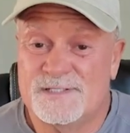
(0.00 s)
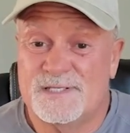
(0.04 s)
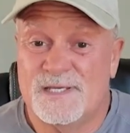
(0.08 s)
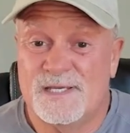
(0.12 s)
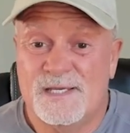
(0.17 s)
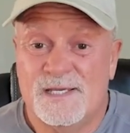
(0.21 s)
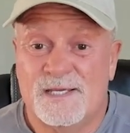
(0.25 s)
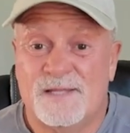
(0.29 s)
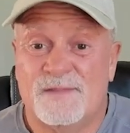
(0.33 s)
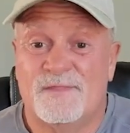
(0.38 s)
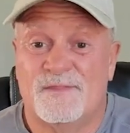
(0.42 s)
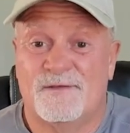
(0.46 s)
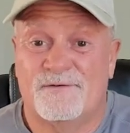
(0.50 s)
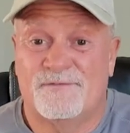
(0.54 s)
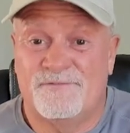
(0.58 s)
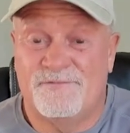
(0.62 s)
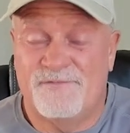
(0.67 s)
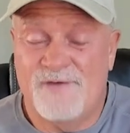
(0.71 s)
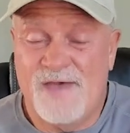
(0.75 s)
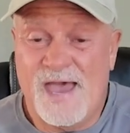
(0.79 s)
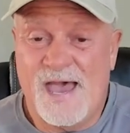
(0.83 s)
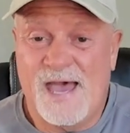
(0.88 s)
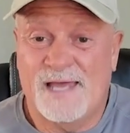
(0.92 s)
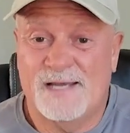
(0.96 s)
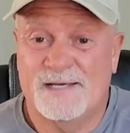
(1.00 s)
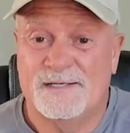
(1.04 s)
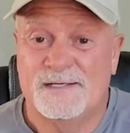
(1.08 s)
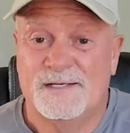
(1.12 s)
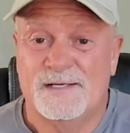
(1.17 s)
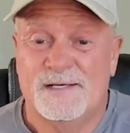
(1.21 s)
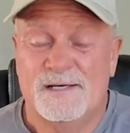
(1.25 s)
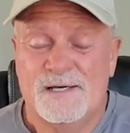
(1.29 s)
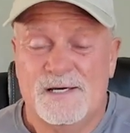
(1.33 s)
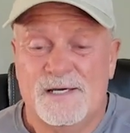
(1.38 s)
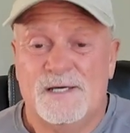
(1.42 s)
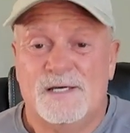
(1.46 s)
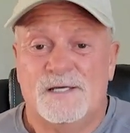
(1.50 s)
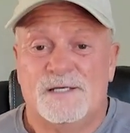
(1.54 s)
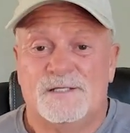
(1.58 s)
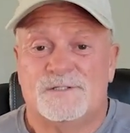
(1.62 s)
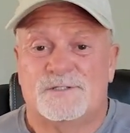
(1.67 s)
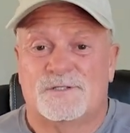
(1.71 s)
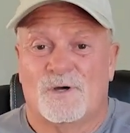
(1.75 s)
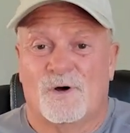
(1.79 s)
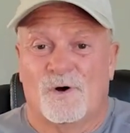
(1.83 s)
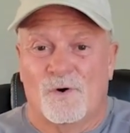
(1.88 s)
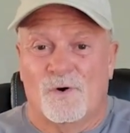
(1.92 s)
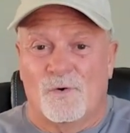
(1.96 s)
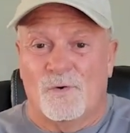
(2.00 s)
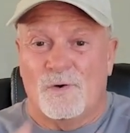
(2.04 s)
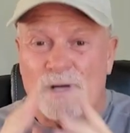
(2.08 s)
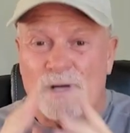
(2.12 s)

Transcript: in the fat. So